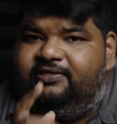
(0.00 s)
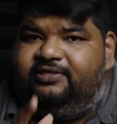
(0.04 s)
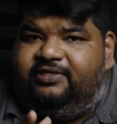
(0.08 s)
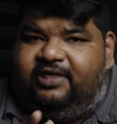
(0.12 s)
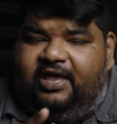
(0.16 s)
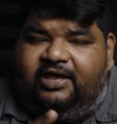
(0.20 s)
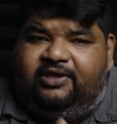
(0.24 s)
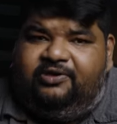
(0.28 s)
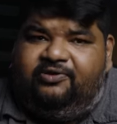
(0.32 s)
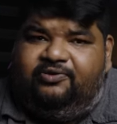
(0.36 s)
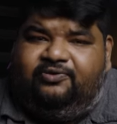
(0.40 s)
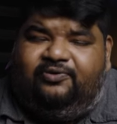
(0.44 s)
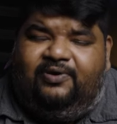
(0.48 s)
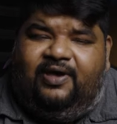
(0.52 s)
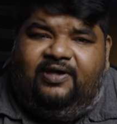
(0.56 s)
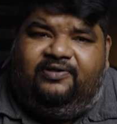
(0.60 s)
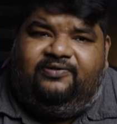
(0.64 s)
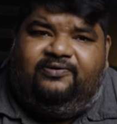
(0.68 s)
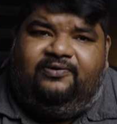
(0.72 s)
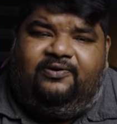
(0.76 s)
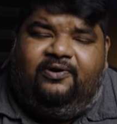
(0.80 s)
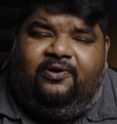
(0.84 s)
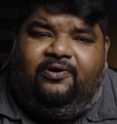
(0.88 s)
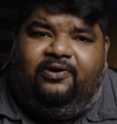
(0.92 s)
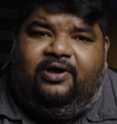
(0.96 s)
thank you to
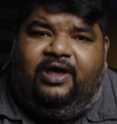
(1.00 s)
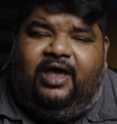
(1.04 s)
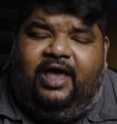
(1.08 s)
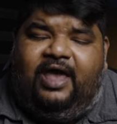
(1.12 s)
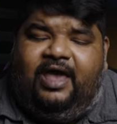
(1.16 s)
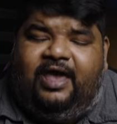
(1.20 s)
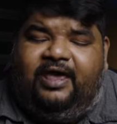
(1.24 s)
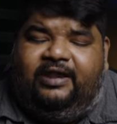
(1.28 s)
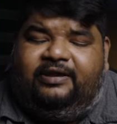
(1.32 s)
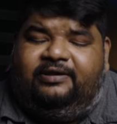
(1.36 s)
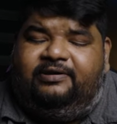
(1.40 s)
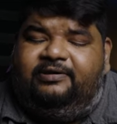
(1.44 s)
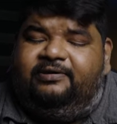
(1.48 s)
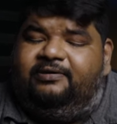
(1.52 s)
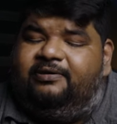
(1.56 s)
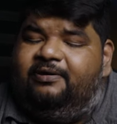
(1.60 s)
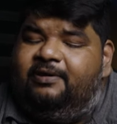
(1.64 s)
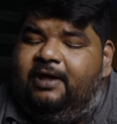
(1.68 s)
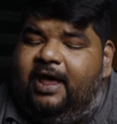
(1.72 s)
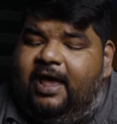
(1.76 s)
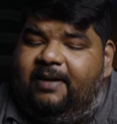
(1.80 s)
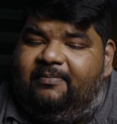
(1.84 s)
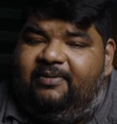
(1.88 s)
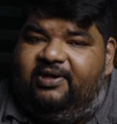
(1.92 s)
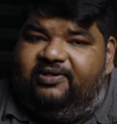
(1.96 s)
ASRock
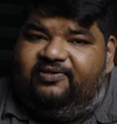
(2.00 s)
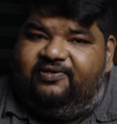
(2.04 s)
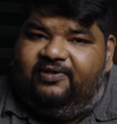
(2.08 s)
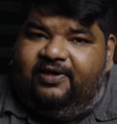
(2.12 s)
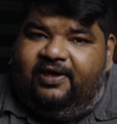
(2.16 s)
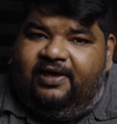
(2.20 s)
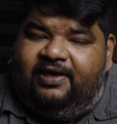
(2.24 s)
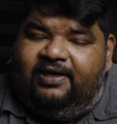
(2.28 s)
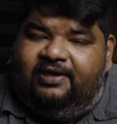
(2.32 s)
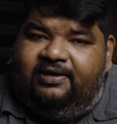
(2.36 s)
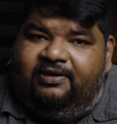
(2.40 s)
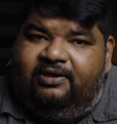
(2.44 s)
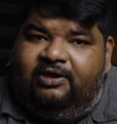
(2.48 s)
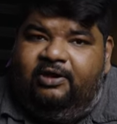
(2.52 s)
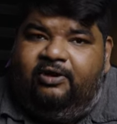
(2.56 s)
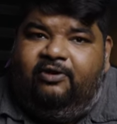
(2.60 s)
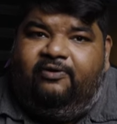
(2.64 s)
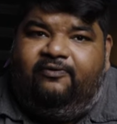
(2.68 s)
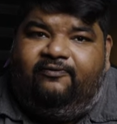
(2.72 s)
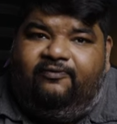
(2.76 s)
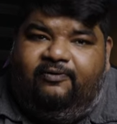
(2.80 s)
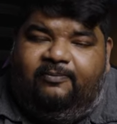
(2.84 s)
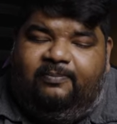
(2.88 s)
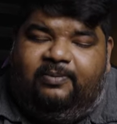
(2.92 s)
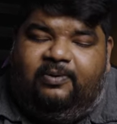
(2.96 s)
and MSI
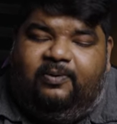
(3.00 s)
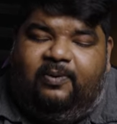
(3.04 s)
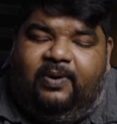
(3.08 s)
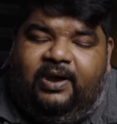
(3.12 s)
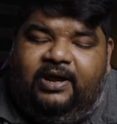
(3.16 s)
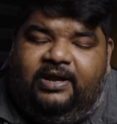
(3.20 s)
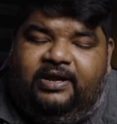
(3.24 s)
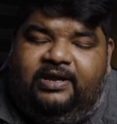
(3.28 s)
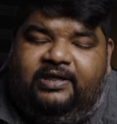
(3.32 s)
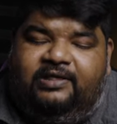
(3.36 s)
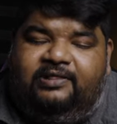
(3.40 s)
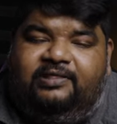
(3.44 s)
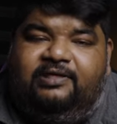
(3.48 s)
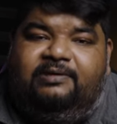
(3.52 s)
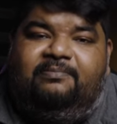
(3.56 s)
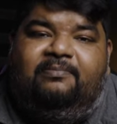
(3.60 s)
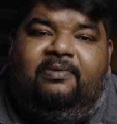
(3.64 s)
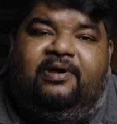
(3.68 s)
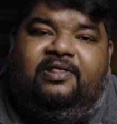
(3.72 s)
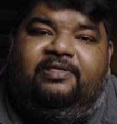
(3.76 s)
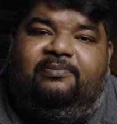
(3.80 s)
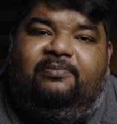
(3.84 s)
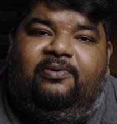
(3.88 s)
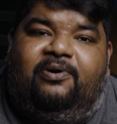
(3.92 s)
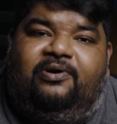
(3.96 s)
for providing the
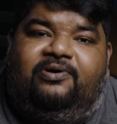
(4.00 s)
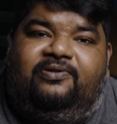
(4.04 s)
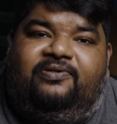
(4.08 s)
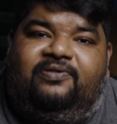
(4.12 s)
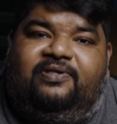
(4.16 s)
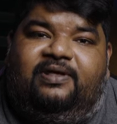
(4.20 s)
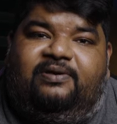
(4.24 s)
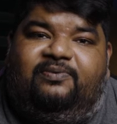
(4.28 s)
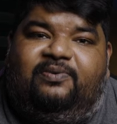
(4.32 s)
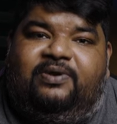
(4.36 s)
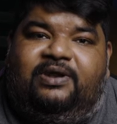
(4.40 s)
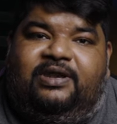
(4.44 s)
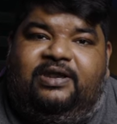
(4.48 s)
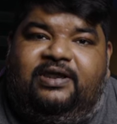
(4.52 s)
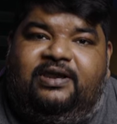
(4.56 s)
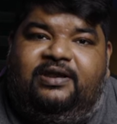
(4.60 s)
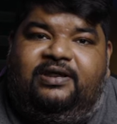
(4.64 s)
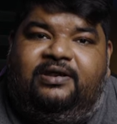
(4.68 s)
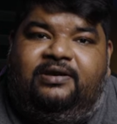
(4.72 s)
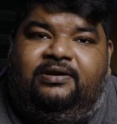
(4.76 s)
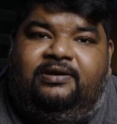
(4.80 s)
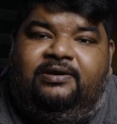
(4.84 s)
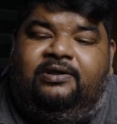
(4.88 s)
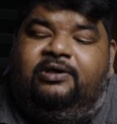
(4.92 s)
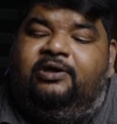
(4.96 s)
motherboards that we
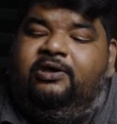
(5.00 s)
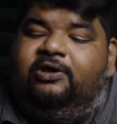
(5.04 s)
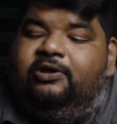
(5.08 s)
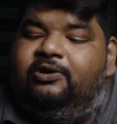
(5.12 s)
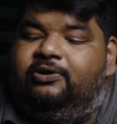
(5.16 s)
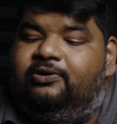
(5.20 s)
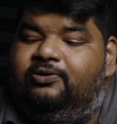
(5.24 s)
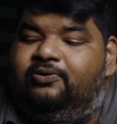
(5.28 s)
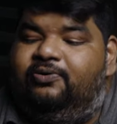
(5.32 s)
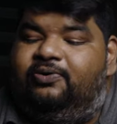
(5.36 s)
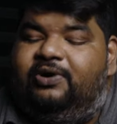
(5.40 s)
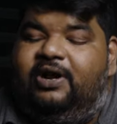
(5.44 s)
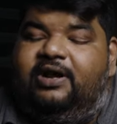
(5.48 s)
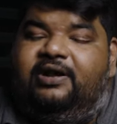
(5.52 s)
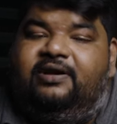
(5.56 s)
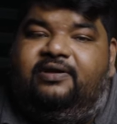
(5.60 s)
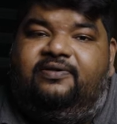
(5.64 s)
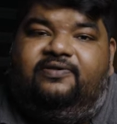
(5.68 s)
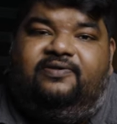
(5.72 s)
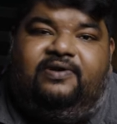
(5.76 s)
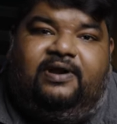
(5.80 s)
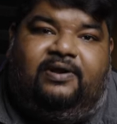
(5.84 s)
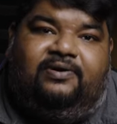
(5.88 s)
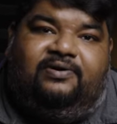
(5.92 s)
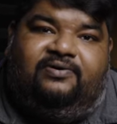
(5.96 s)
needed to run
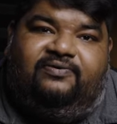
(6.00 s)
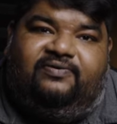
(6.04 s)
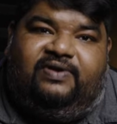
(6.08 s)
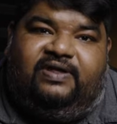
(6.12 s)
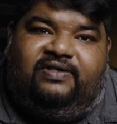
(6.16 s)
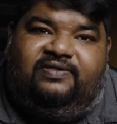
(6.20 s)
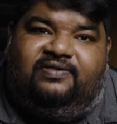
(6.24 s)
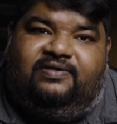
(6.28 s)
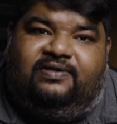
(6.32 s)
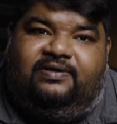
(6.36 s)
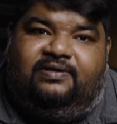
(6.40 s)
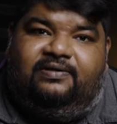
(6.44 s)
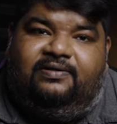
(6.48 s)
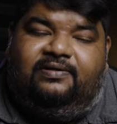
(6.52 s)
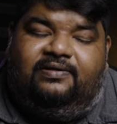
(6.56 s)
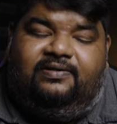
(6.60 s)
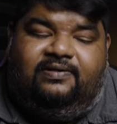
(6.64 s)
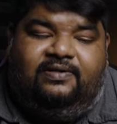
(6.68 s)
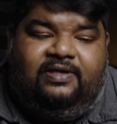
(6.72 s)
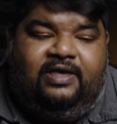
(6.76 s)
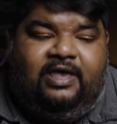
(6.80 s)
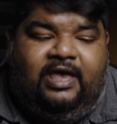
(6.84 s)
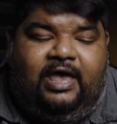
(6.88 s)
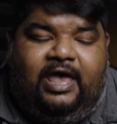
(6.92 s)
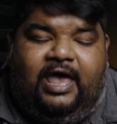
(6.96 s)
this round of
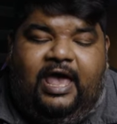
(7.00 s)
testings.